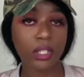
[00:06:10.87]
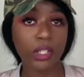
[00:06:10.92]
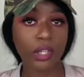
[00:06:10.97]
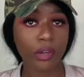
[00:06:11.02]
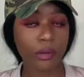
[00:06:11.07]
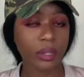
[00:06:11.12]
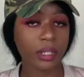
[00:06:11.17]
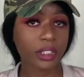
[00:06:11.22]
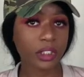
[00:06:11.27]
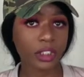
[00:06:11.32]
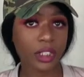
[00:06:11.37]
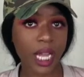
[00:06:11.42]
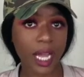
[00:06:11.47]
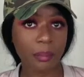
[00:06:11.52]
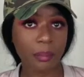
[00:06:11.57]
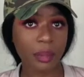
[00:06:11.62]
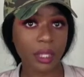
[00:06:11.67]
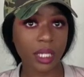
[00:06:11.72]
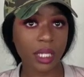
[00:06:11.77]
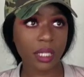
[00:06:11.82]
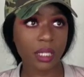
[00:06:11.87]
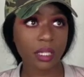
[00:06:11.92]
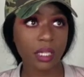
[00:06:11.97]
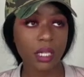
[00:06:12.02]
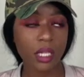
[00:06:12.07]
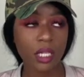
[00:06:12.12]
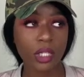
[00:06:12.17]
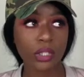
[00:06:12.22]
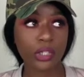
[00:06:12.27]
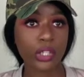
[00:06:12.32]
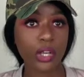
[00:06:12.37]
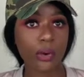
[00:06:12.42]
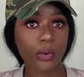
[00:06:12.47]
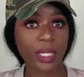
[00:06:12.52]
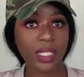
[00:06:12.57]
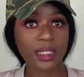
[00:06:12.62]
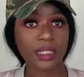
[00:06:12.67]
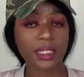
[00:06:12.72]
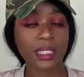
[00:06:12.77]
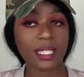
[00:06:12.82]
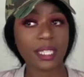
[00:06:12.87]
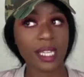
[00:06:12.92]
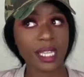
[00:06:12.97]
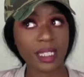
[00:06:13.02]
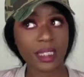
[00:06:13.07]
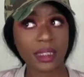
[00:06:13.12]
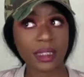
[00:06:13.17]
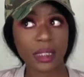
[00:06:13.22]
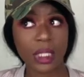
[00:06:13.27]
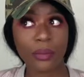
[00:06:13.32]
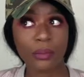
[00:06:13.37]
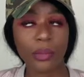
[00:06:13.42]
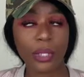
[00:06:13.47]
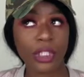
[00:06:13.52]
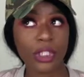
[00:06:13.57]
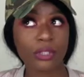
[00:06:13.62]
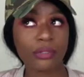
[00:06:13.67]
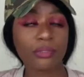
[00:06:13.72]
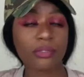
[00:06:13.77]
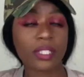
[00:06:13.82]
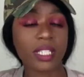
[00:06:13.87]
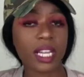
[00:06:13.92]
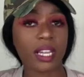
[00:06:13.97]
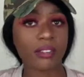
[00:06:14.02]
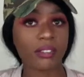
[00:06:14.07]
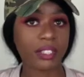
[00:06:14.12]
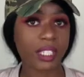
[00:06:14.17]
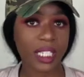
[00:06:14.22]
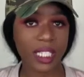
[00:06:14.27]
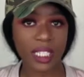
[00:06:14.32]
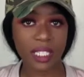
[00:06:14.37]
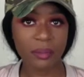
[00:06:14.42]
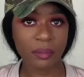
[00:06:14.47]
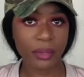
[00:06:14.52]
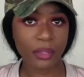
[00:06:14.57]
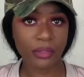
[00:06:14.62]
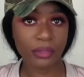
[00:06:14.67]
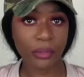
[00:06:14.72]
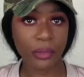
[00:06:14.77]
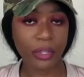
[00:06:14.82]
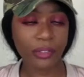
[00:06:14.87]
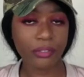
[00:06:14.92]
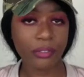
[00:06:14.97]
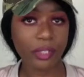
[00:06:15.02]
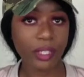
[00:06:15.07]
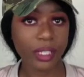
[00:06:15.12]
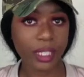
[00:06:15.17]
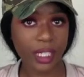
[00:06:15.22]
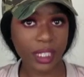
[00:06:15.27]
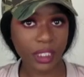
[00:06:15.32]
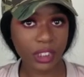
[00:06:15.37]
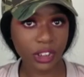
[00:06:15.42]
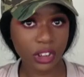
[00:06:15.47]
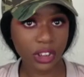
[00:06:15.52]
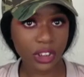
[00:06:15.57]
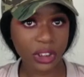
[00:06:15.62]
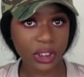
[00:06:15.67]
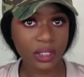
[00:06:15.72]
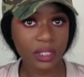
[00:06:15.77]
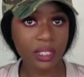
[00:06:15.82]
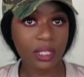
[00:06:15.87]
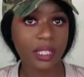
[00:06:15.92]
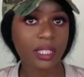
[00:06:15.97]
going shopping, going to eat somewhere you've never eaten before for lunch,